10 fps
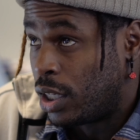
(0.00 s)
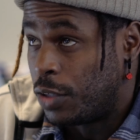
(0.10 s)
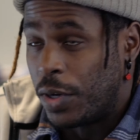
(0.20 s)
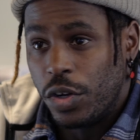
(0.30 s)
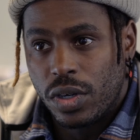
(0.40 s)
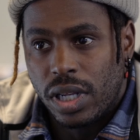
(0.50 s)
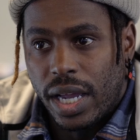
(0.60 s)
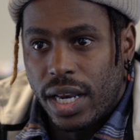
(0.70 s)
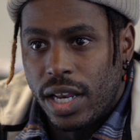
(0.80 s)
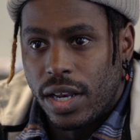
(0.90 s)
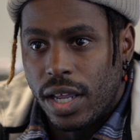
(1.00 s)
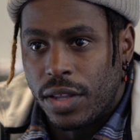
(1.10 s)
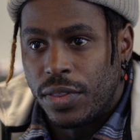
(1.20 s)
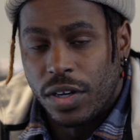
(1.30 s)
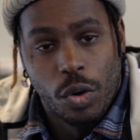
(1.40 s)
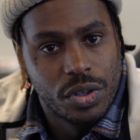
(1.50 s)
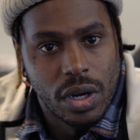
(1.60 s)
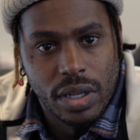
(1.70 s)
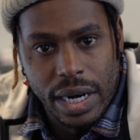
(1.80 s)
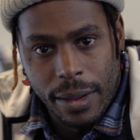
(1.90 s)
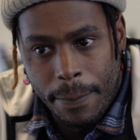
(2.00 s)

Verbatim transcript: with my new client in uh, I think North Carolina.